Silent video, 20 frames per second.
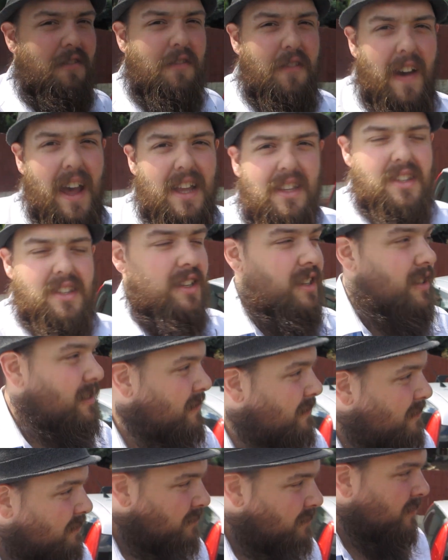a fez,
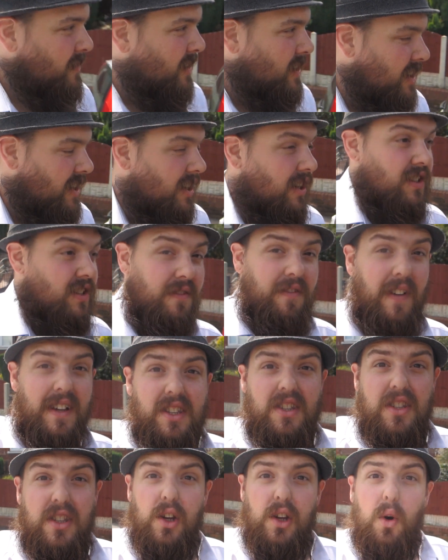because
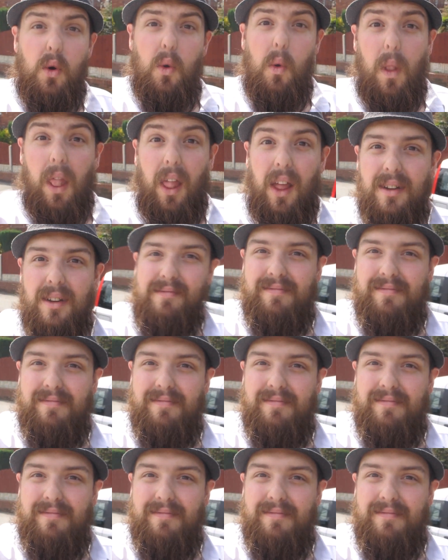fezzes are cool.